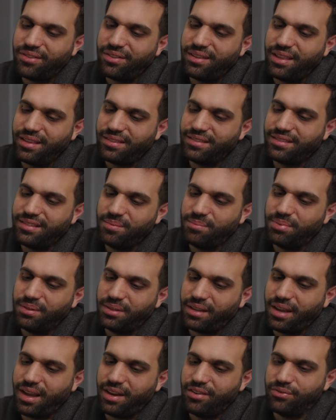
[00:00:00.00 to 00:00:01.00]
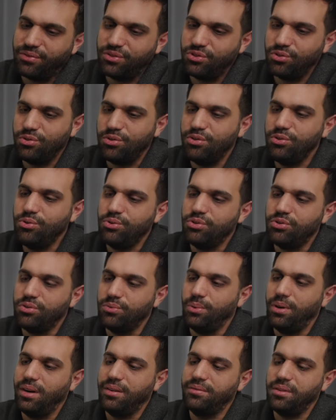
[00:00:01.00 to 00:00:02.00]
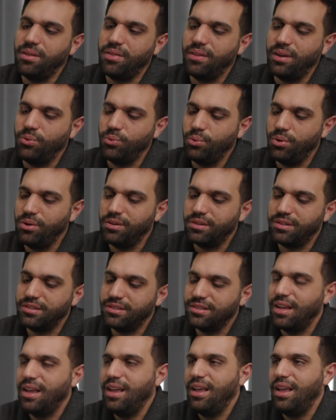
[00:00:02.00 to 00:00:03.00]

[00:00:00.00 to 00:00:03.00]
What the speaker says: to that simple kind of solution where everything works